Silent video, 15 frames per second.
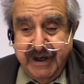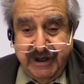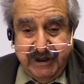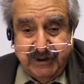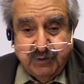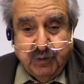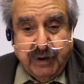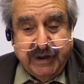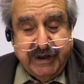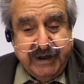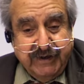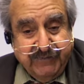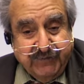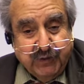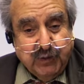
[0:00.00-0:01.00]
is what
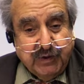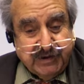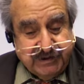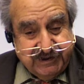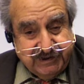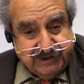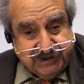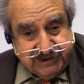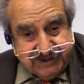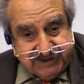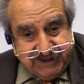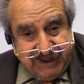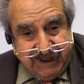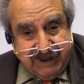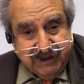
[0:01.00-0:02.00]
influences a
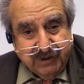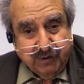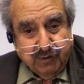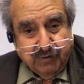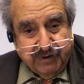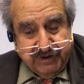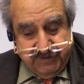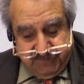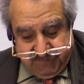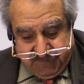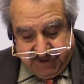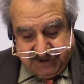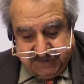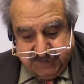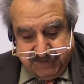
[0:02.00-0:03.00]
sale or an
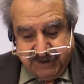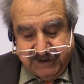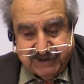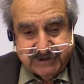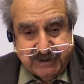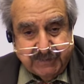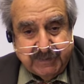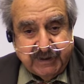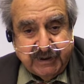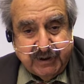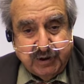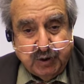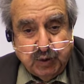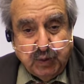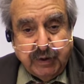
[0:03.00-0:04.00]
investment has something to
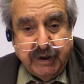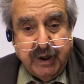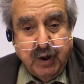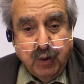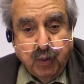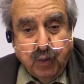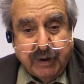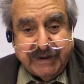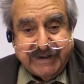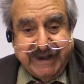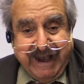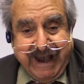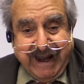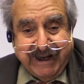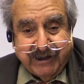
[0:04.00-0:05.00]
do with what
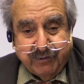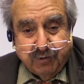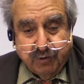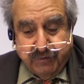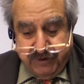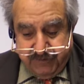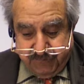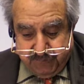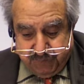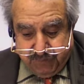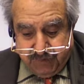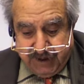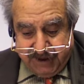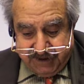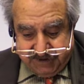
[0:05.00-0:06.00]
category of
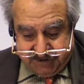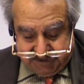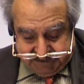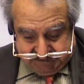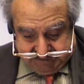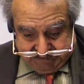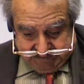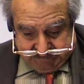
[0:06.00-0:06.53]
product it's in.